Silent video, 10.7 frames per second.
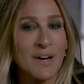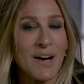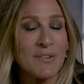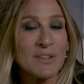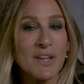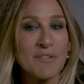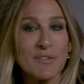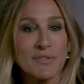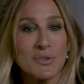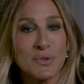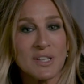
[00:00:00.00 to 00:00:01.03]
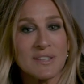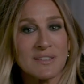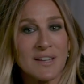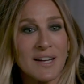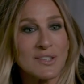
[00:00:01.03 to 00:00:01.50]
I would love if you can
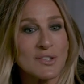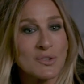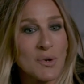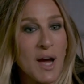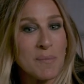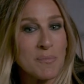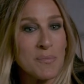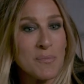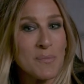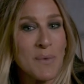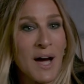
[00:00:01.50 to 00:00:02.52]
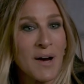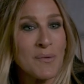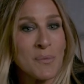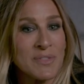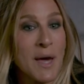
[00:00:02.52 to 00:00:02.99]
kind of describe
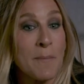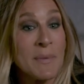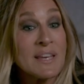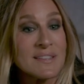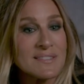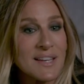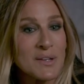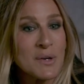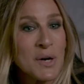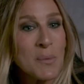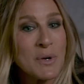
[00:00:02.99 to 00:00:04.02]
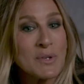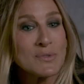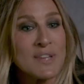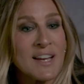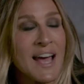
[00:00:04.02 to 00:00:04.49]
how what that means. Like when you
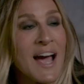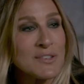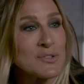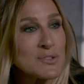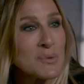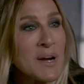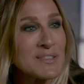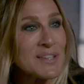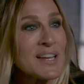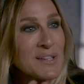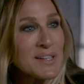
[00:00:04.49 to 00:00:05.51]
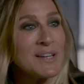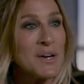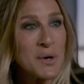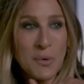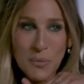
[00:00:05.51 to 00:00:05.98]
say an actor's director, mm. like
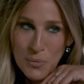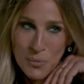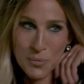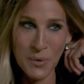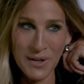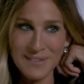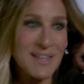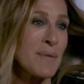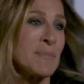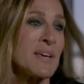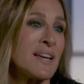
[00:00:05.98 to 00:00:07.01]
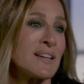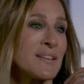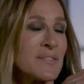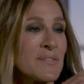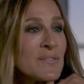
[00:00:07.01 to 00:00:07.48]
what does well, that for mean? For me,